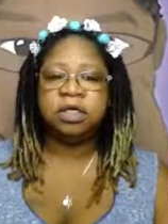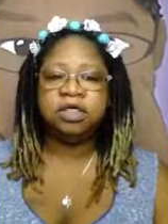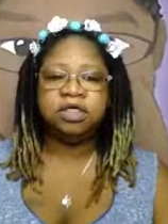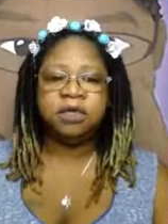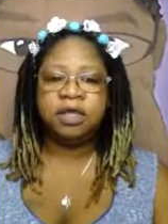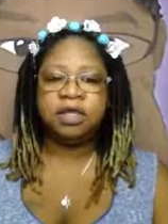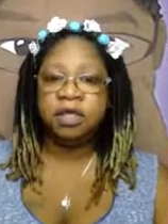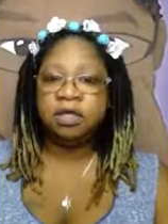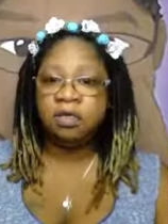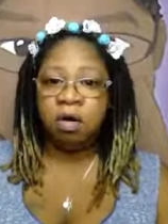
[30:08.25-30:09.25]
So I
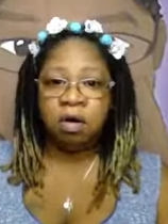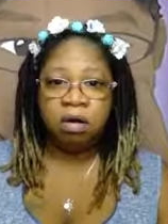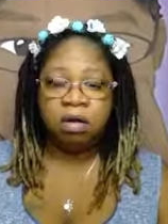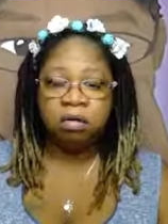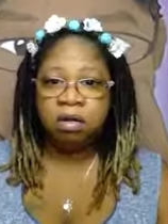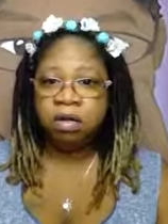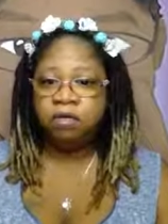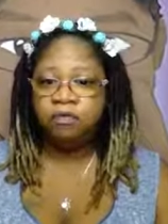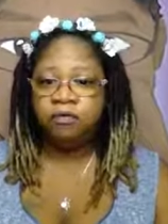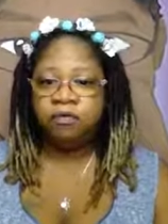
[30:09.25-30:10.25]
thank you all
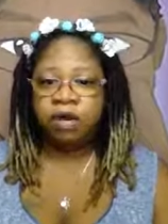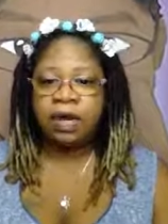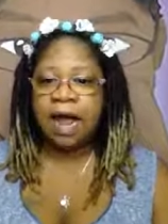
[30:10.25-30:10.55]
for it.